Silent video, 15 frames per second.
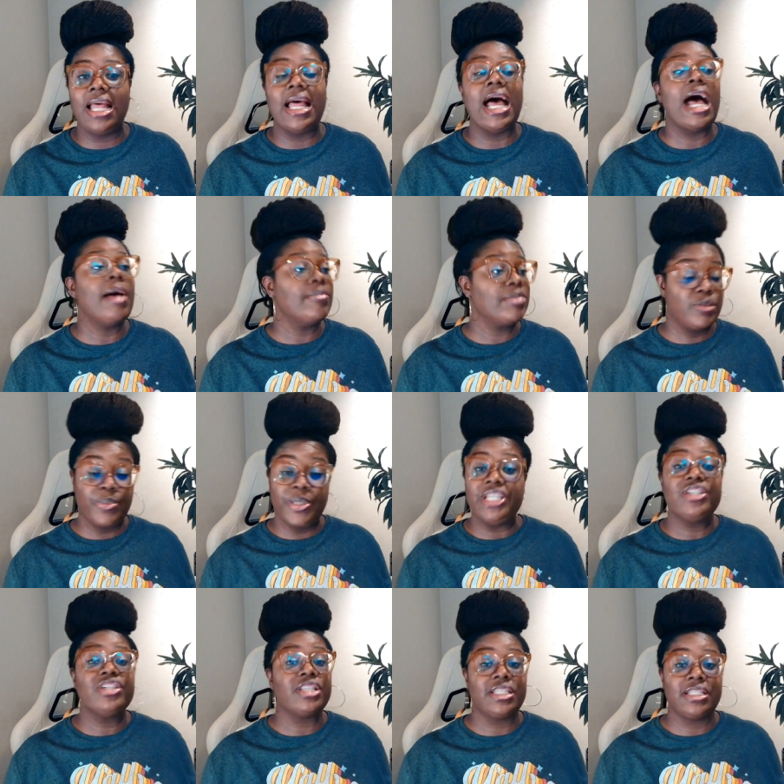I'm
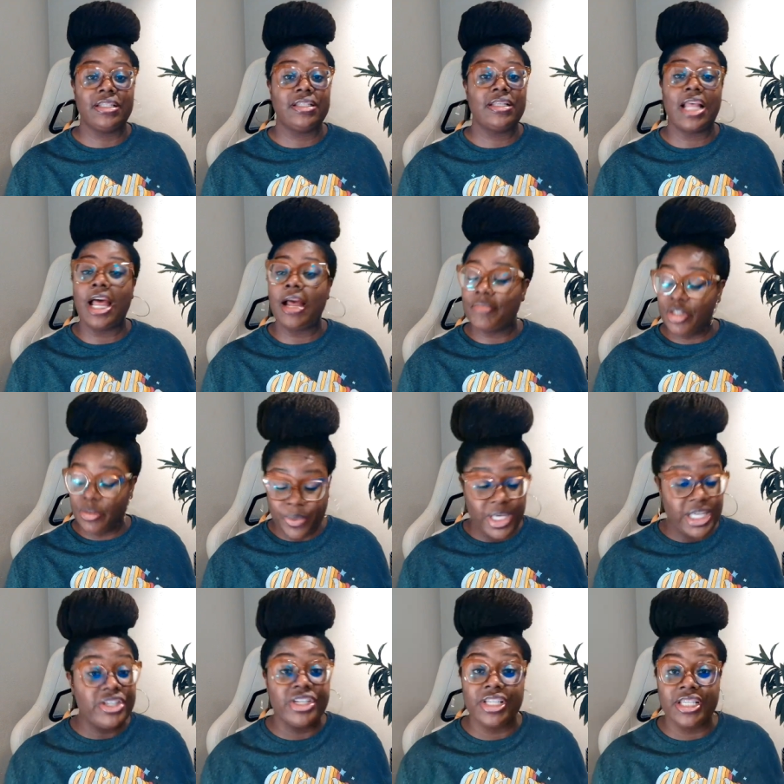speechless. I'm
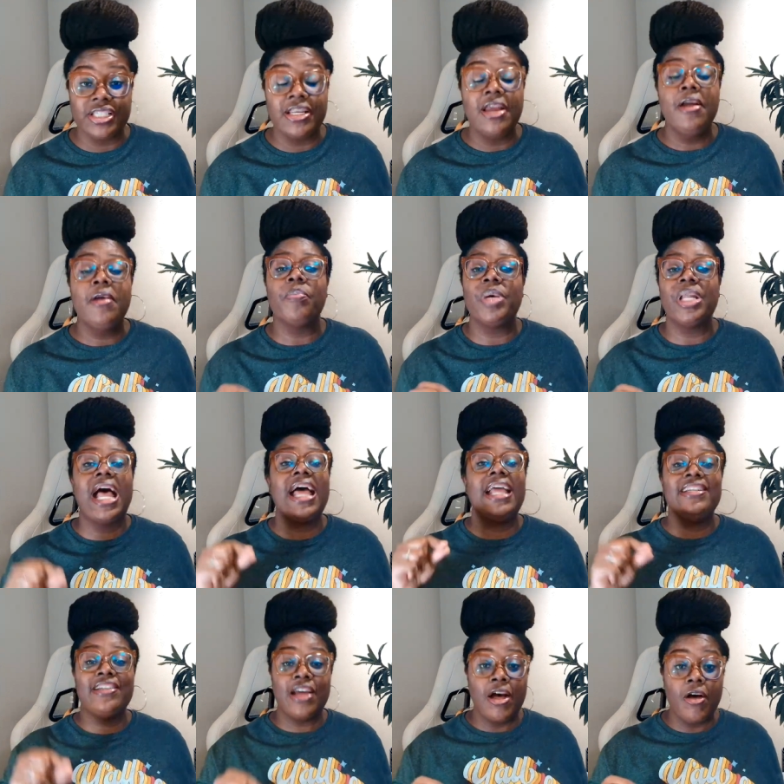speechless, but I
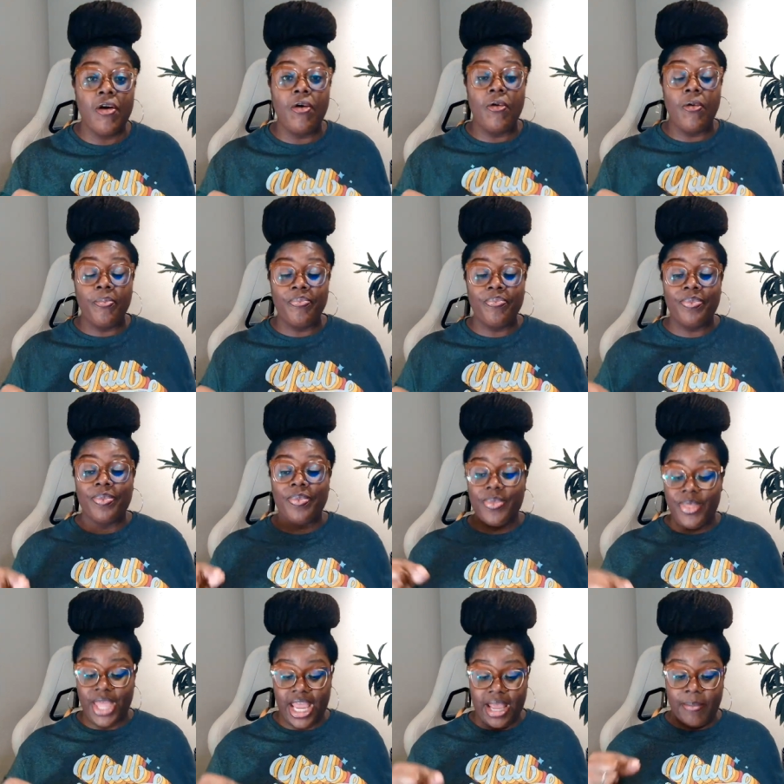know
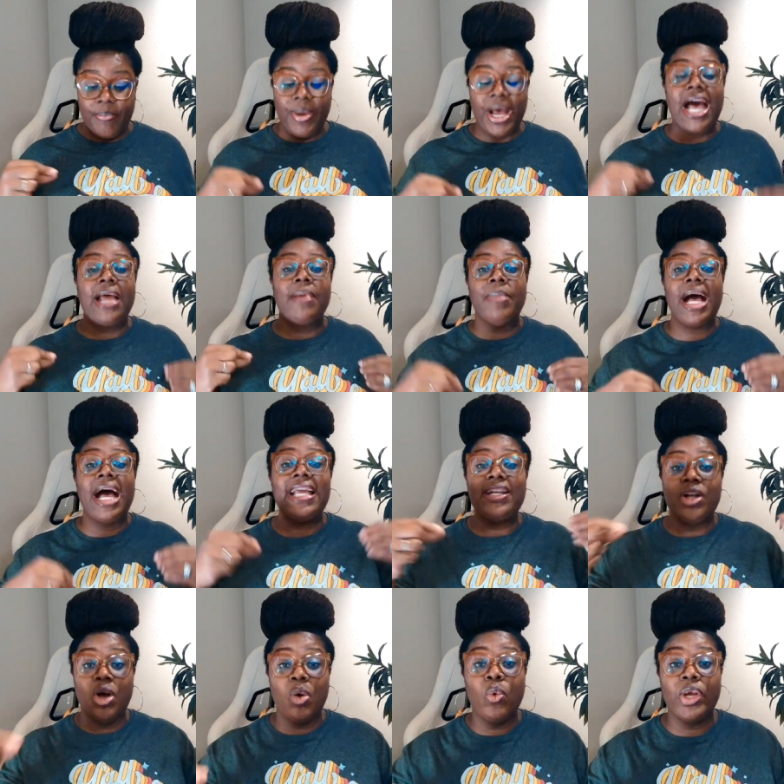that by my
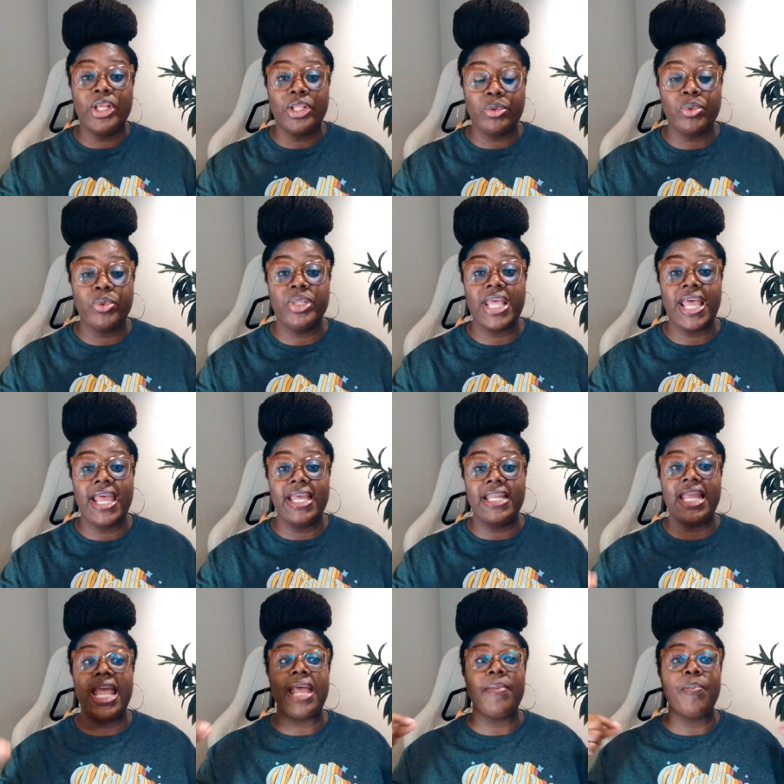going through that
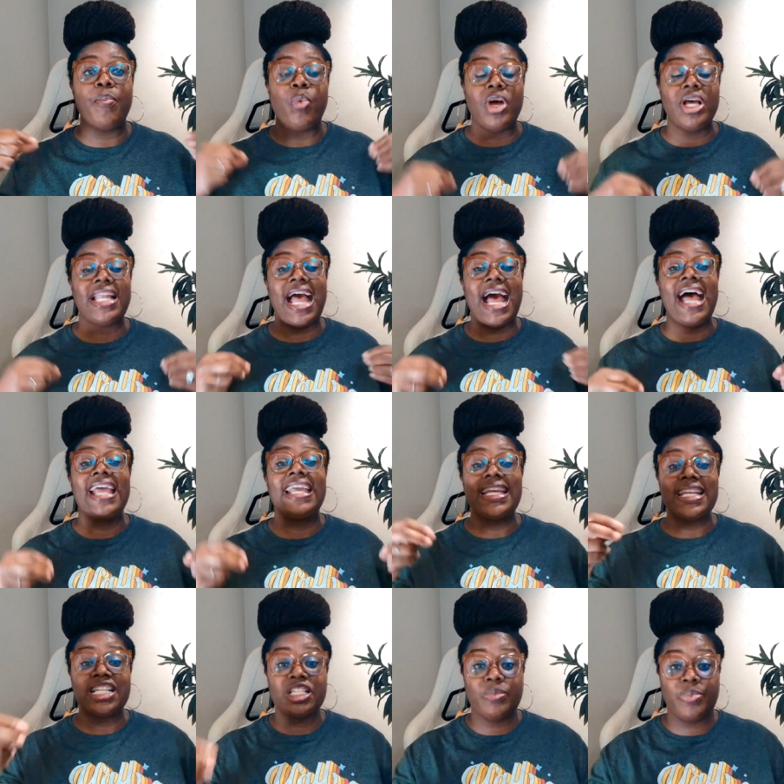and what I
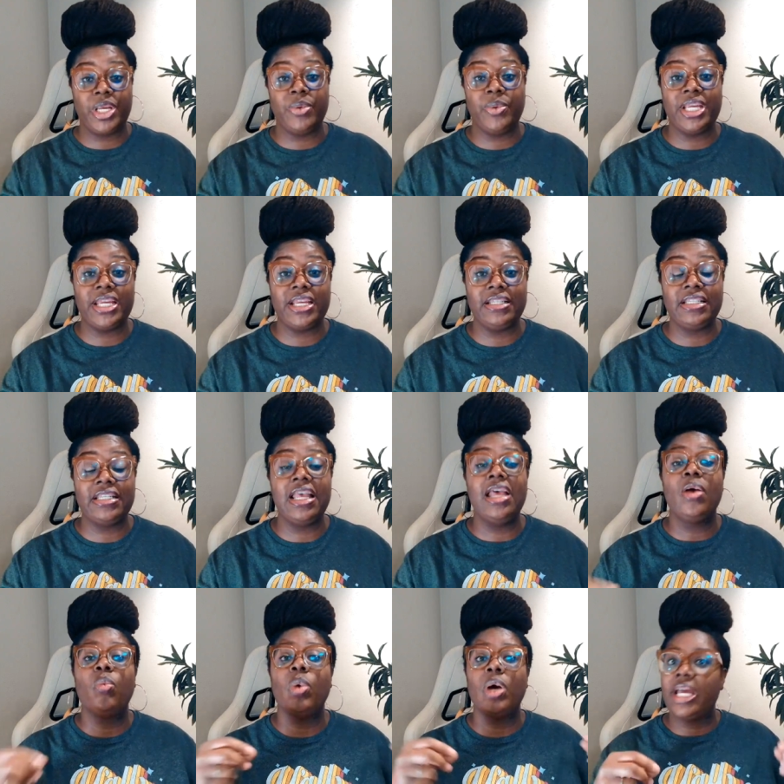experience
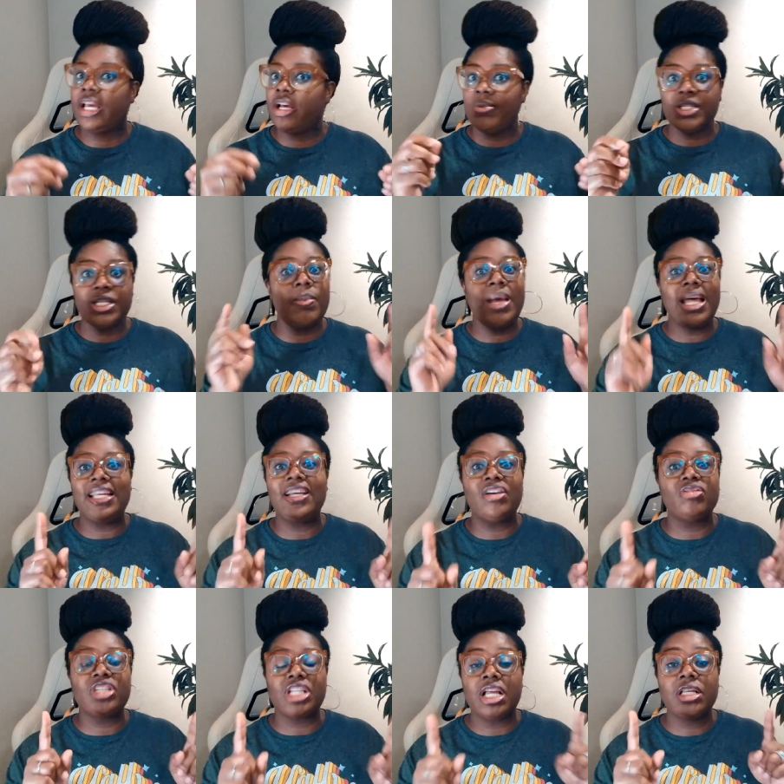will help somebody
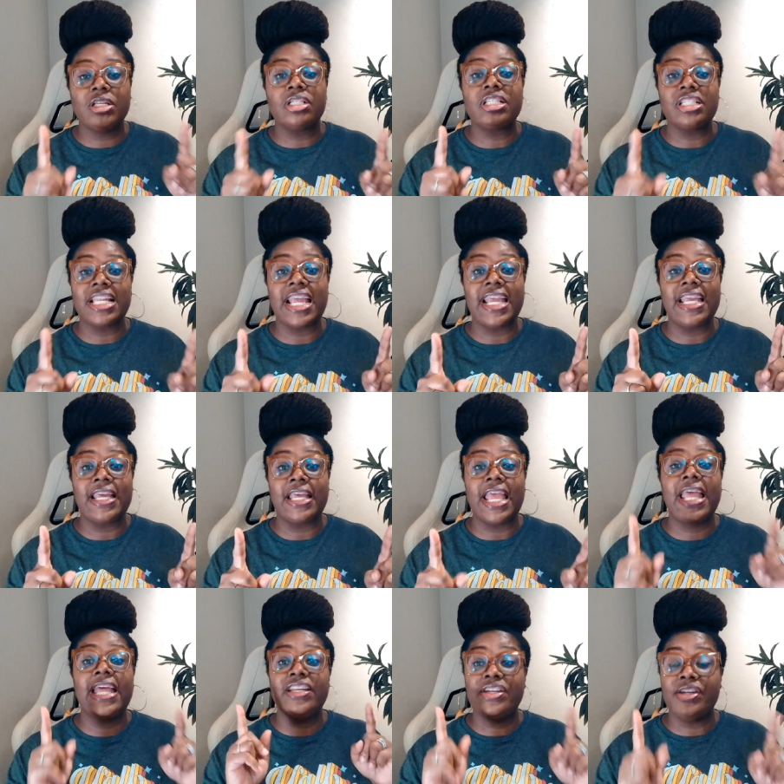else understand
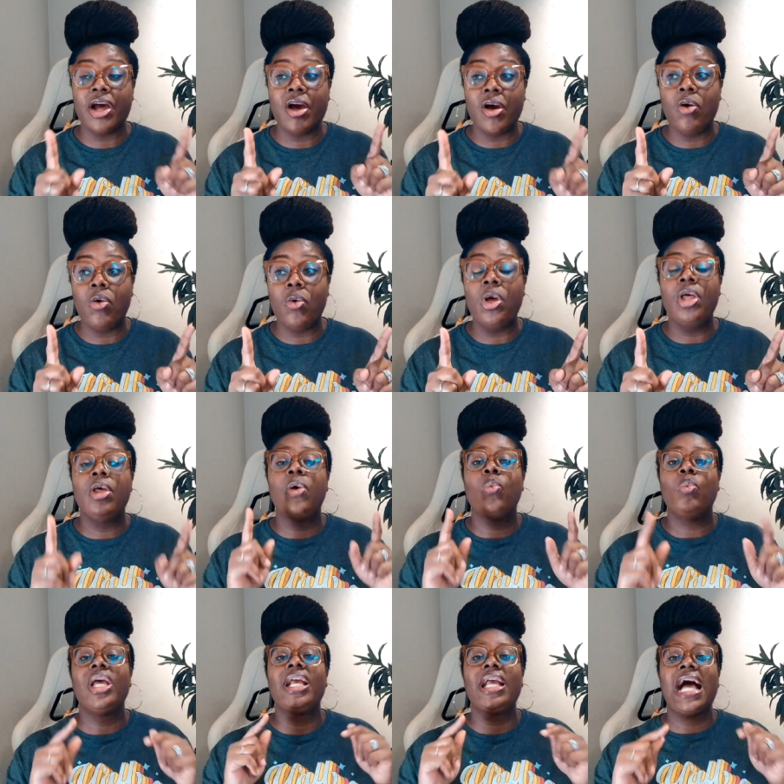and know
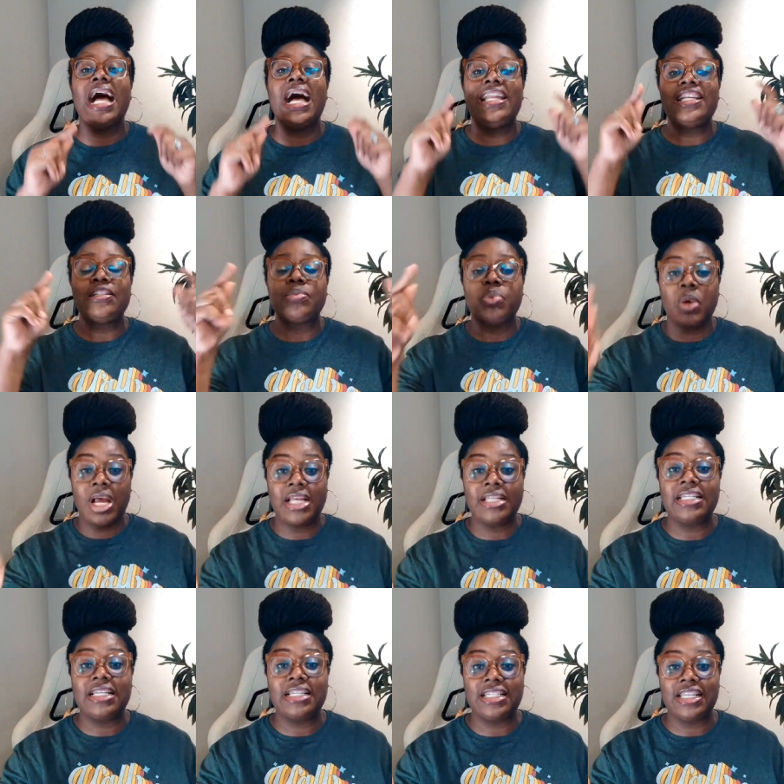when God is
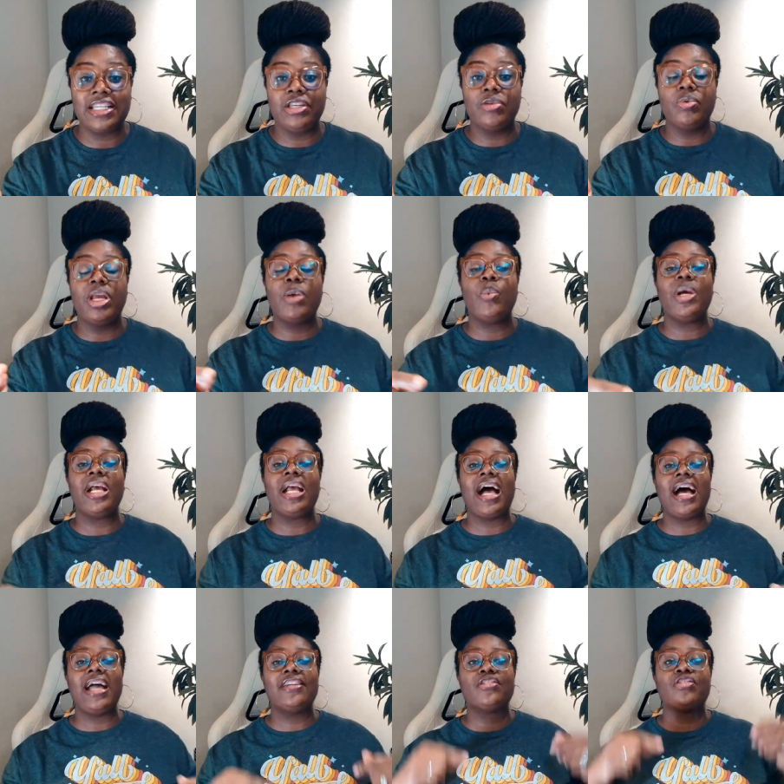processing you and when
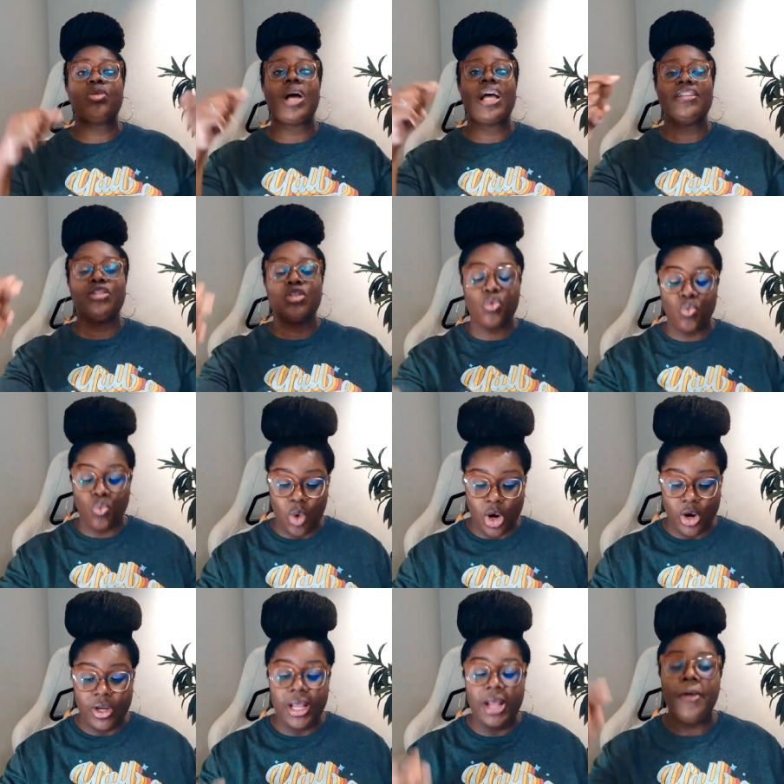God is trying to work